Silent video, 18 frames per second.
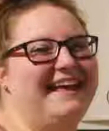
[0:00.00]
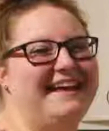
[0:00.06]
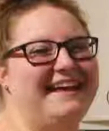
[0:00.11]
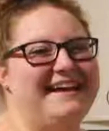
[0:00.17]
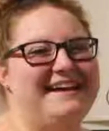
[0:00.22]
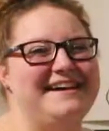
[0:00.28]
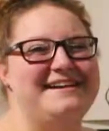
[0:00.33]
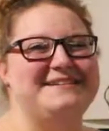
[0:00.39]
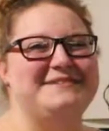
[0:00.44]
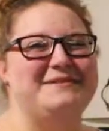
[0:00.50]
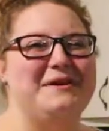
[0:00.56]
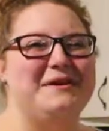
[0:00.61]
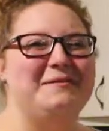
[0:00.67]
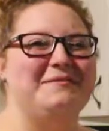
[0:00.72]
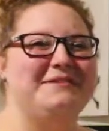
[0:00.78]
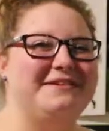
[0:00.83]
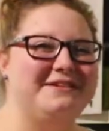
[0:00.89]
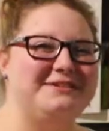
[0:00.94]
Hey guys,
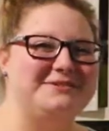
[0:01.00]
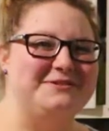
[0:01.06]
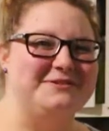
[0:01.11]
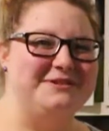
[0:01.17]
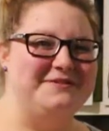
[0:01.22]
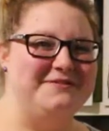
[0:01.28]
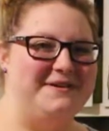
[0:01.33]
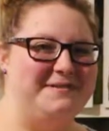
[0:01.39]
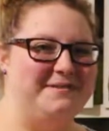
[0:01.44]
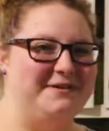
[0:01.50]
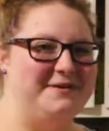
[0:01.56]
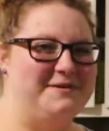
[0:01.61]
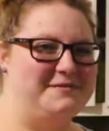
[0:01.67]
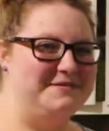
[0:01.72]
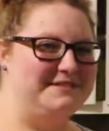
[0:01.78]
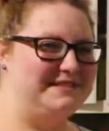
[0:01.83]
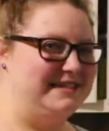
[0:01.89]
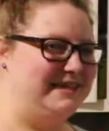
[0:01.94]
welcome to the Sholty Family
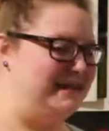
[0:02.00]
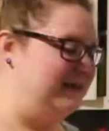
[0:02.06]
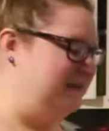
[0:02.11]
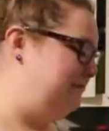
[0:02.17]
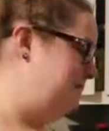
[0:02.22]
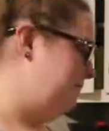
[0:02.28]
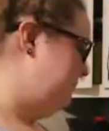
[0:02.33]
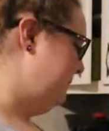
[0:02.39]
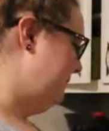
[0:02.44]
Homestead.